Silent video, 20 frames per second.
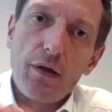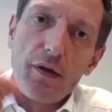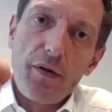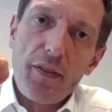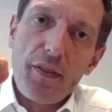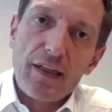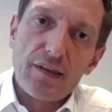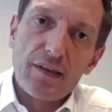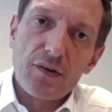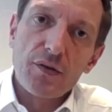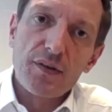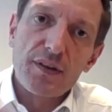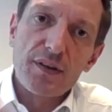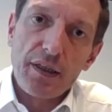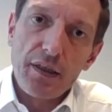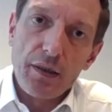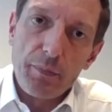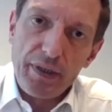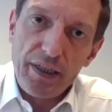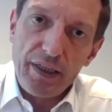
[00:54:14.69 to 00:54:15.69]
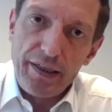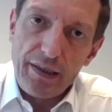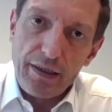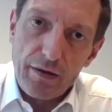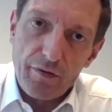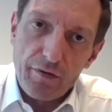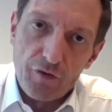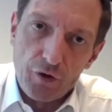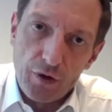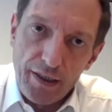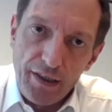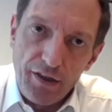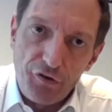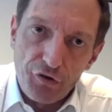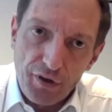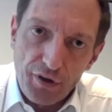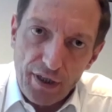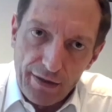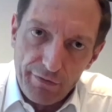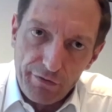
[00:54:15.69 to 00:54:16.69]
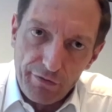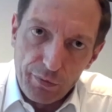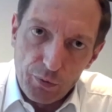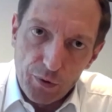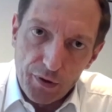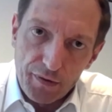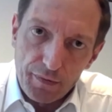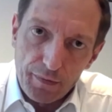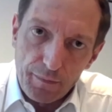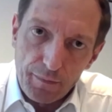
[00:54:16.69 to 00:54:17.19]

that sustainability for each and everyone.